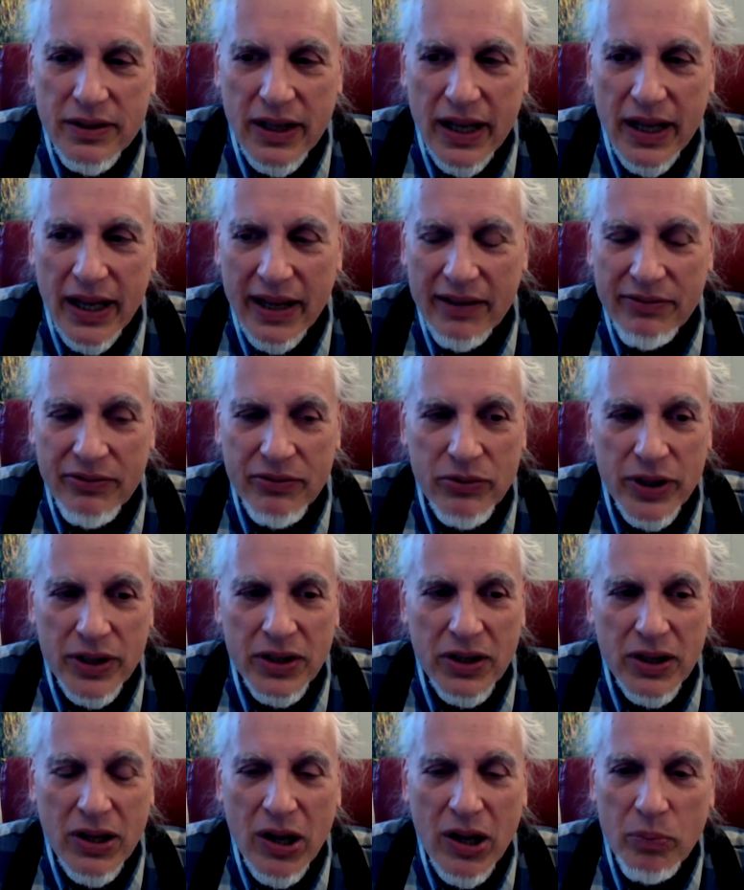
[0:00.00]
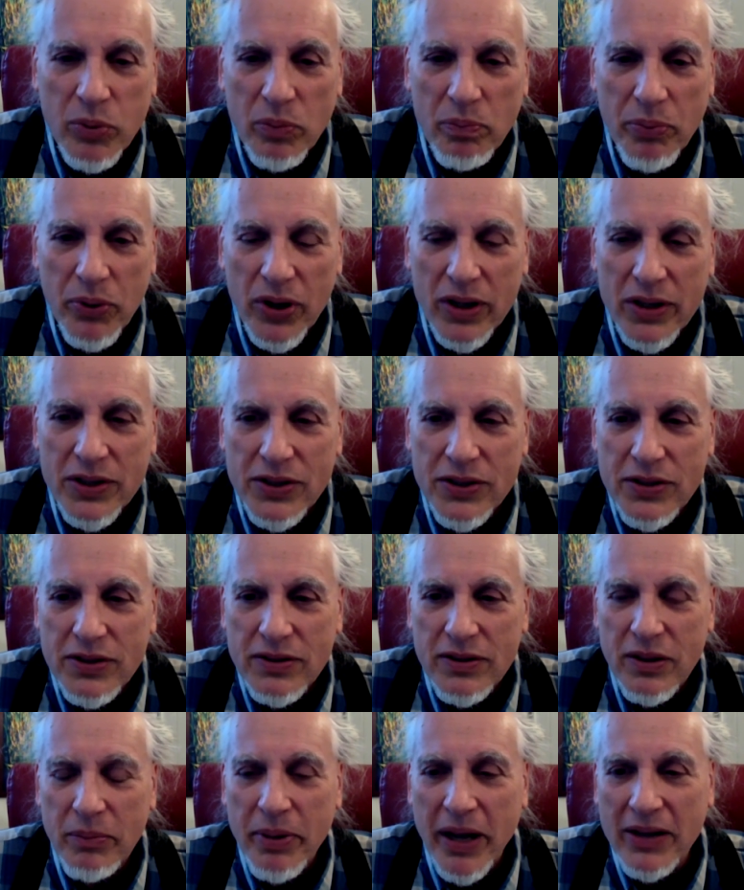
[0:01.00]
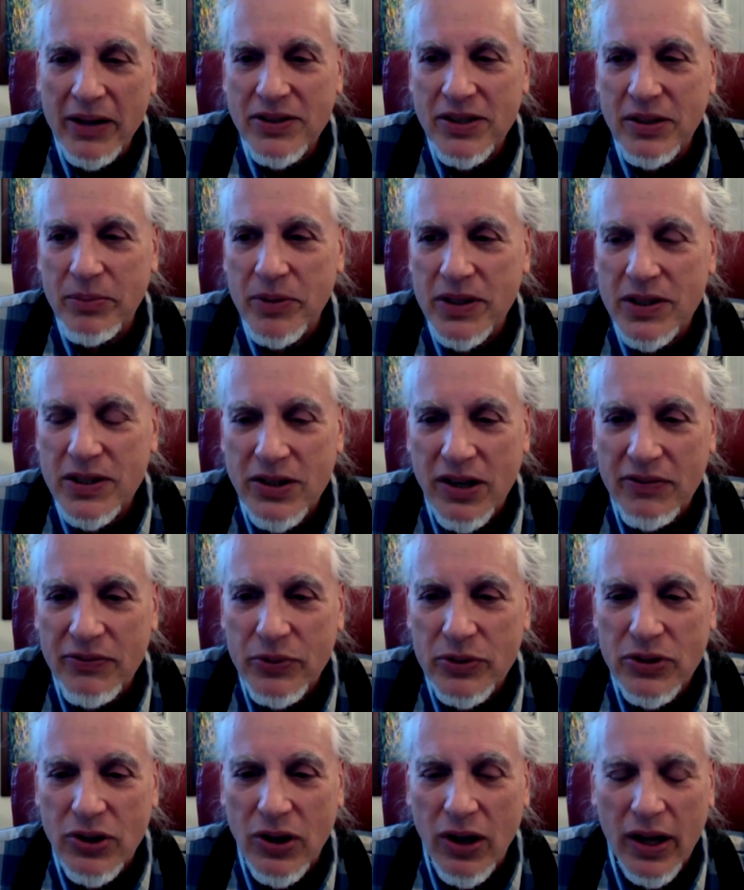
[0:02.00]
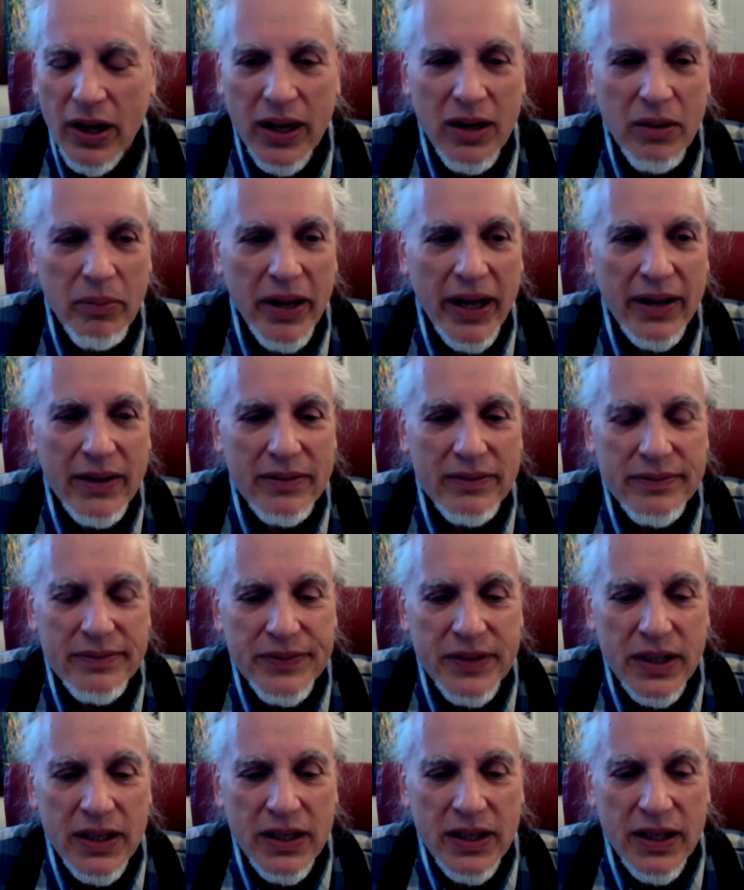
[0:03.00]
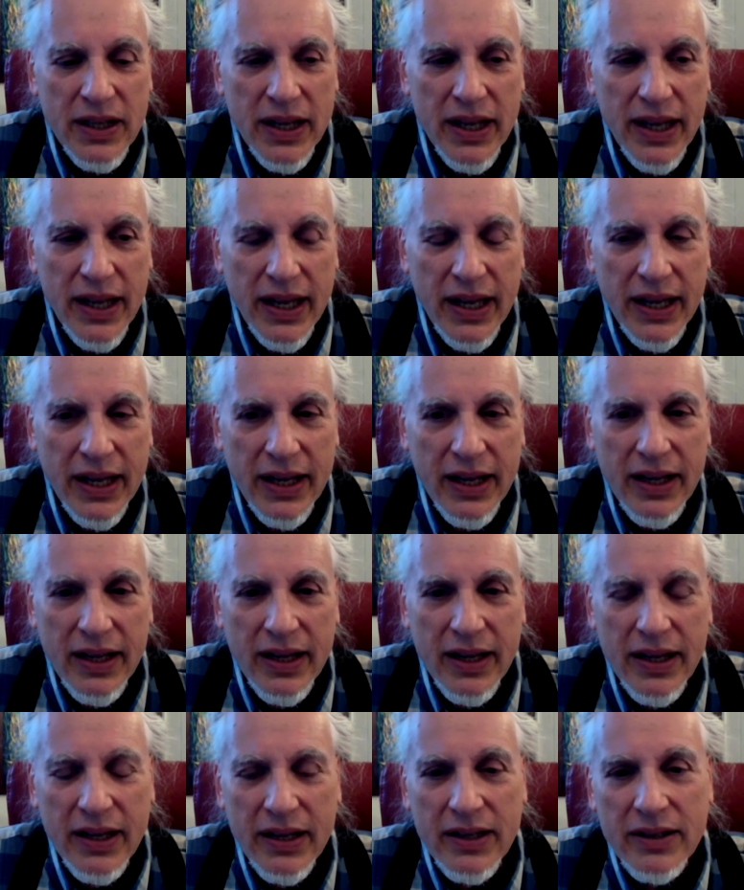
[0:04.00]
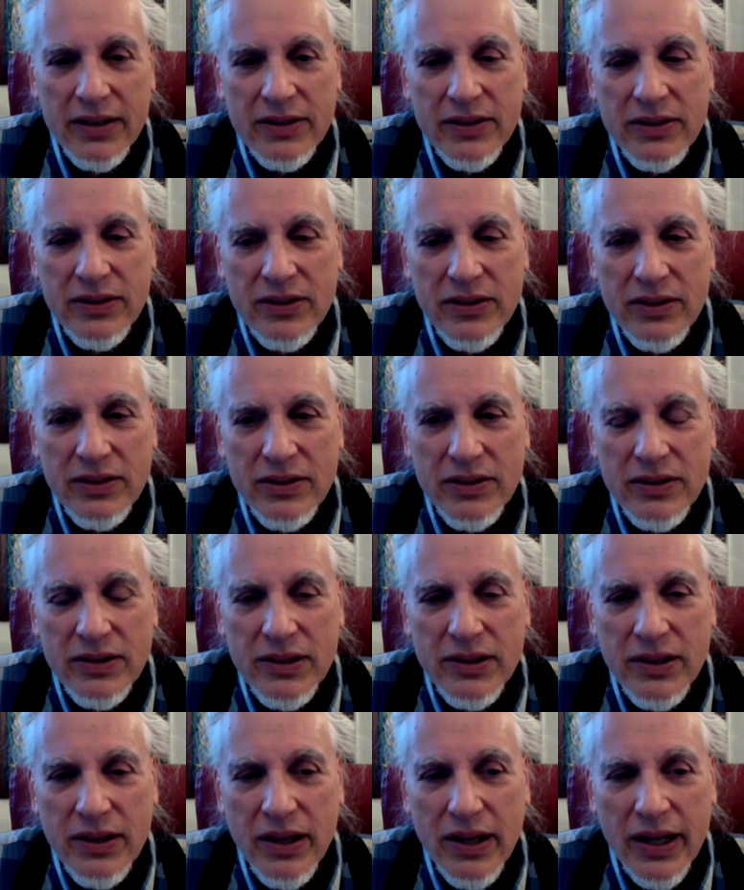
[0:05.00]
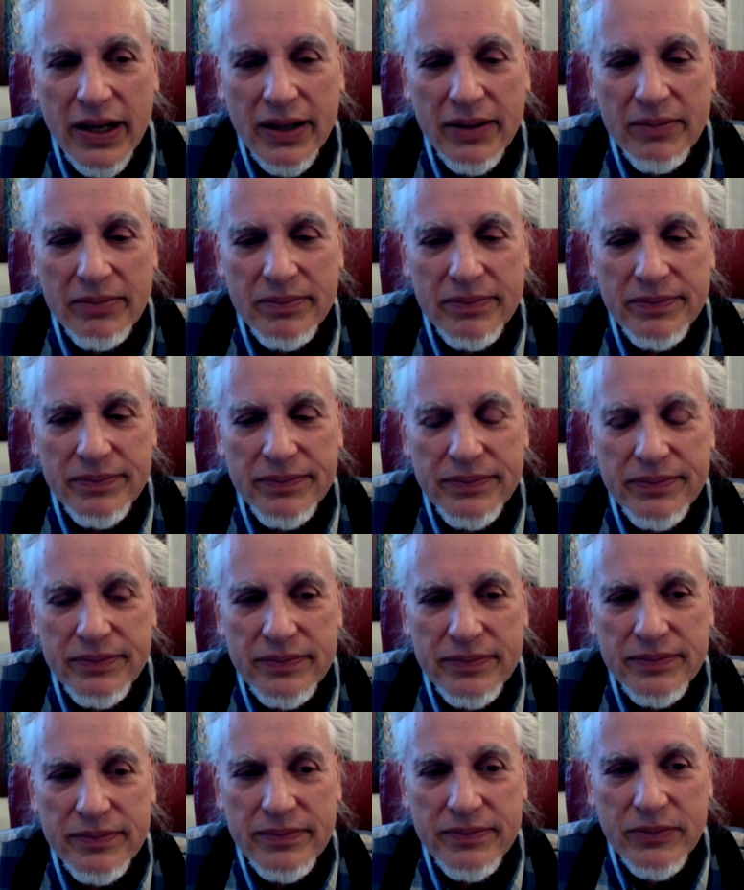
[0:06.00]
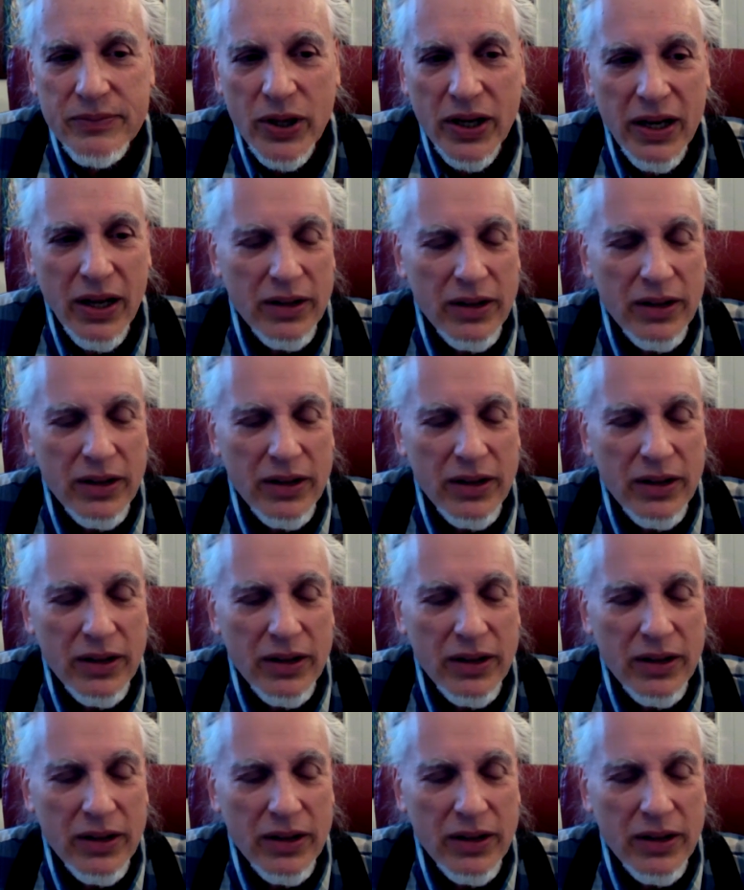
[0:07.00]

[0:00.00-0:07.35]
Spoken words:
I've written a couple books about some of the stuff we're talking about. And what else?